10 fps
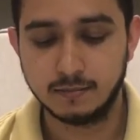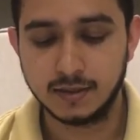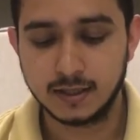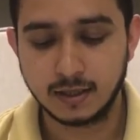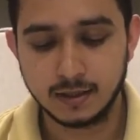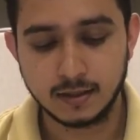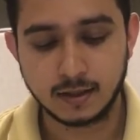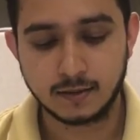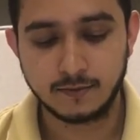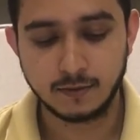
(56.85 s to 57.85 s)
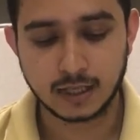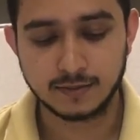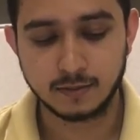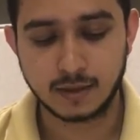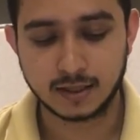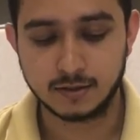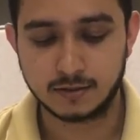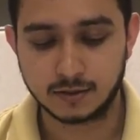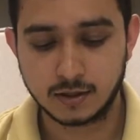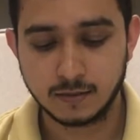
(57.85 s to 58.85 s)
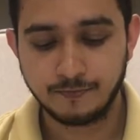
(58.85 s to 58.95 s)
Basically, there are 4 types of market structure.